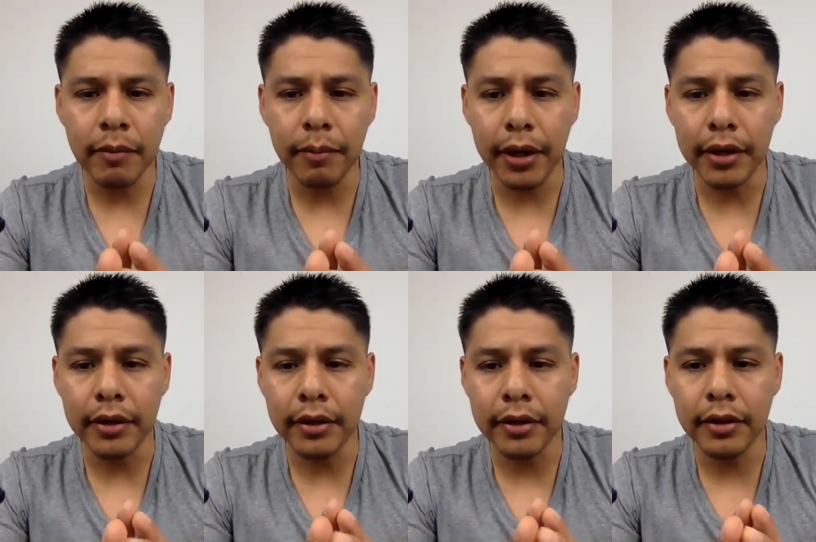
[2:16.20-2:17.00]

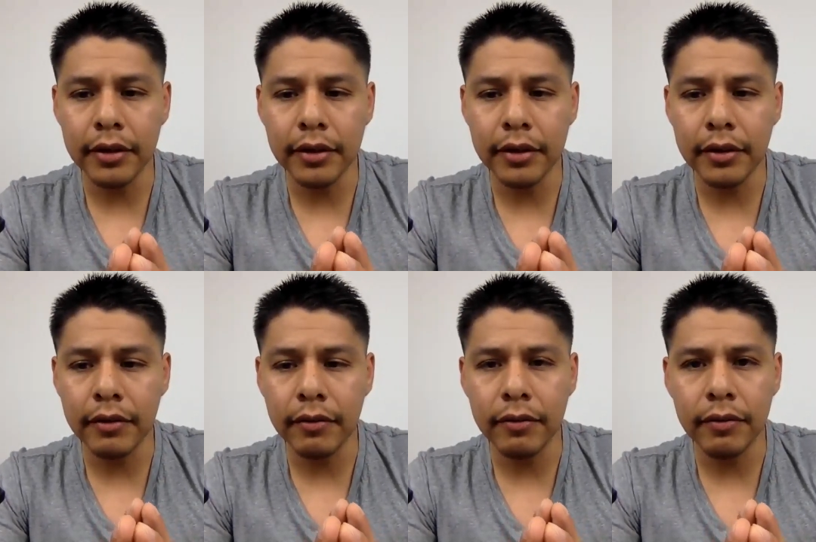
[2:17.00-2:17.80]
But
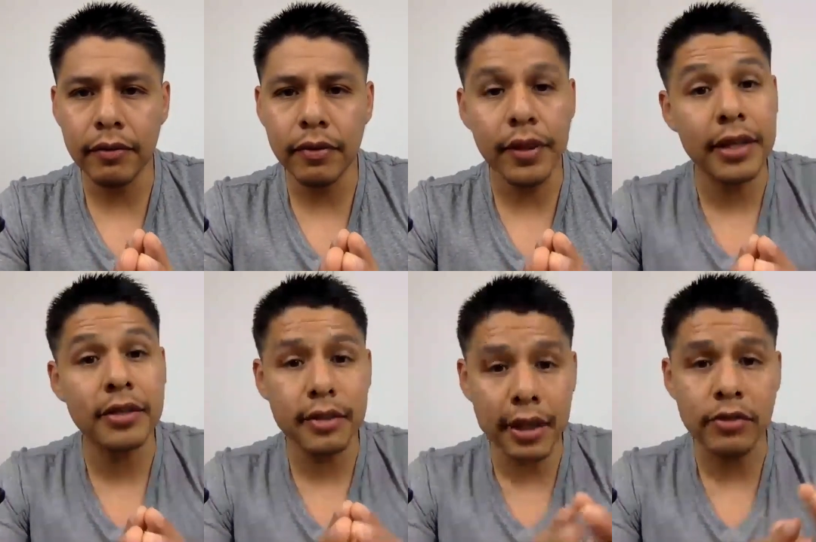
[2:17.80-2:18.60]

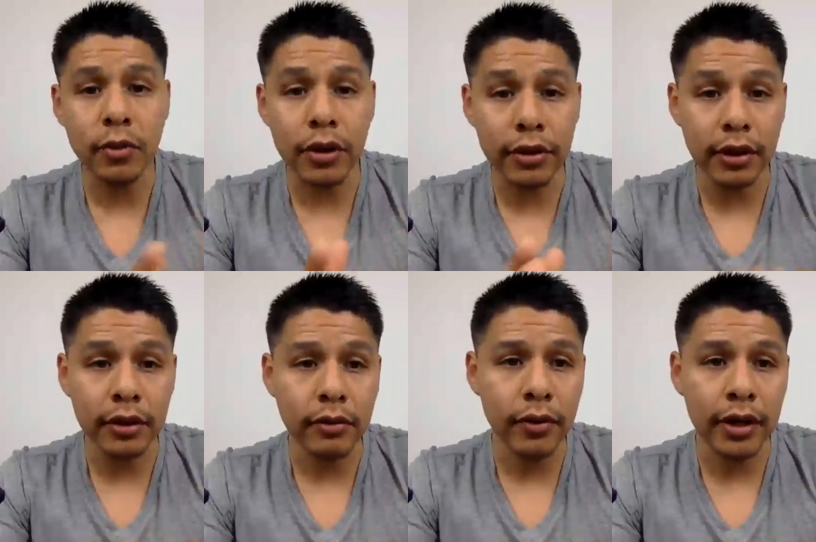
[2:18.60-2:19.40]
that's one
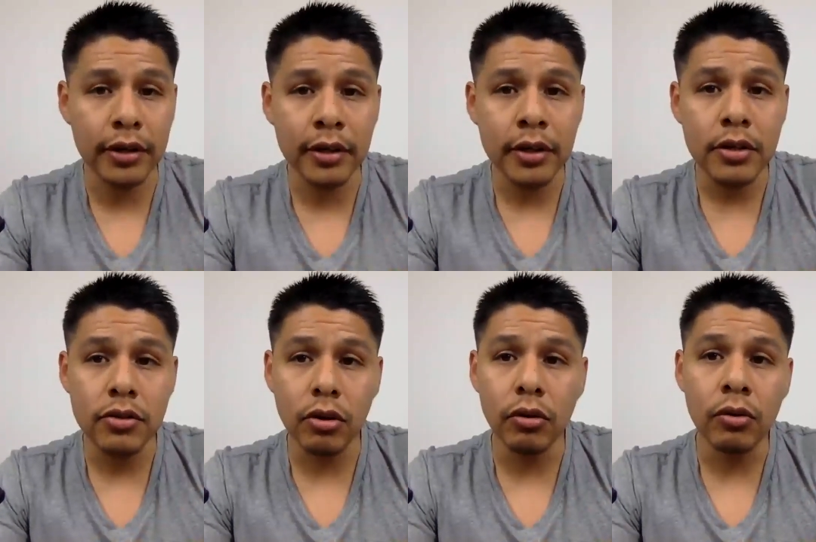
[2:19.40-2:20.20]
thing, right?
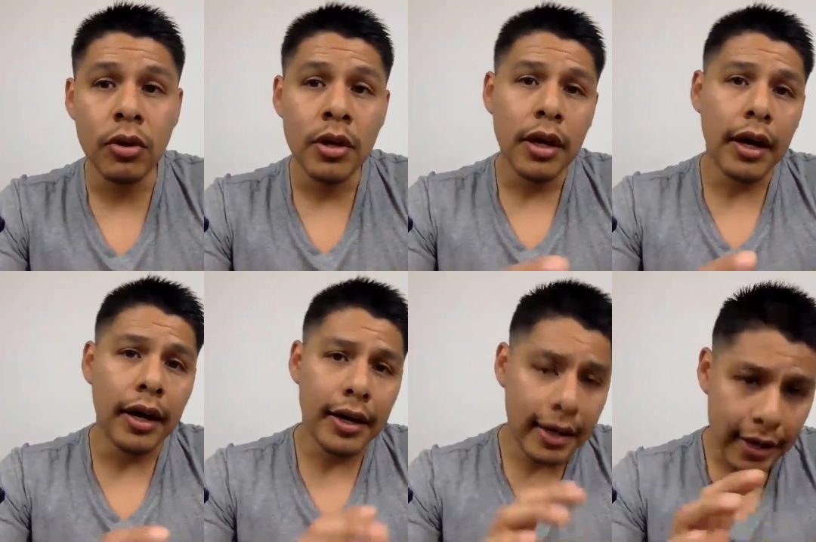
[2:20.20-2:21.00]
So
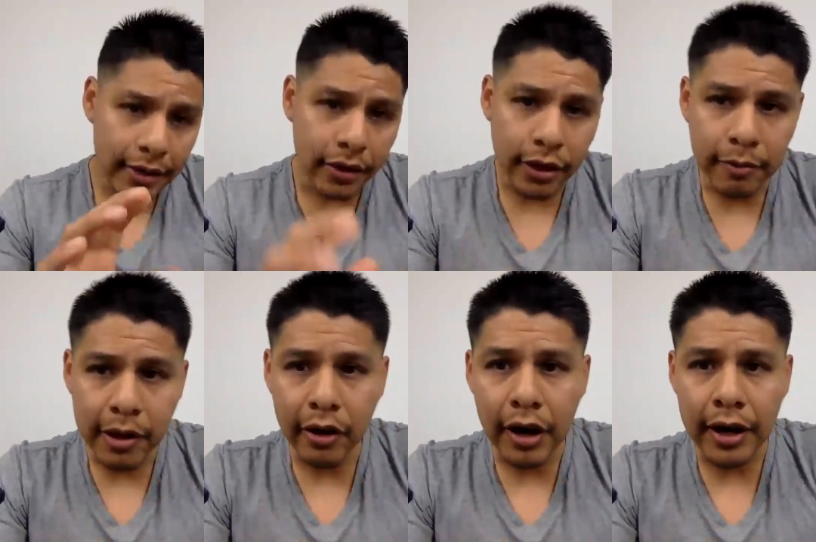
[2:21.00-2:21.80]
in the
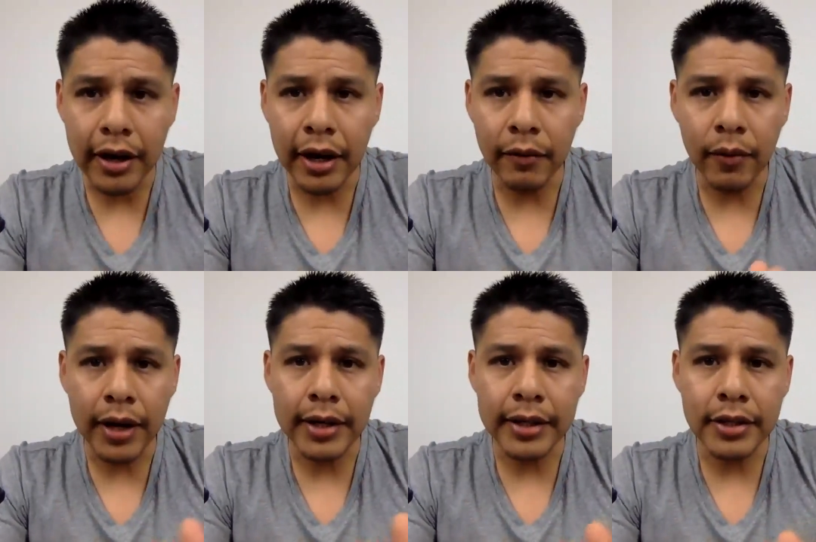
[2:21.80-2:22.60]
thumbnail, I
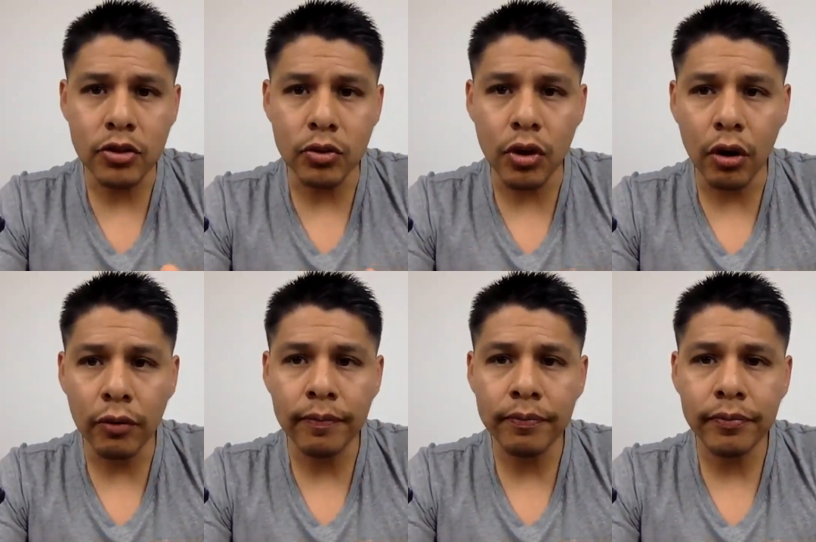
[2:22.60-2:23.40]
write, "Did you
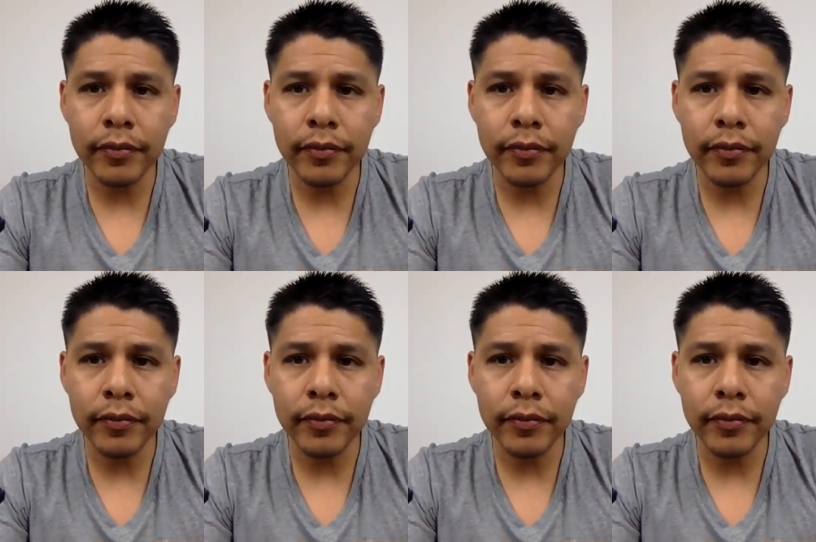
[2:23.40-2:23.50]
know?"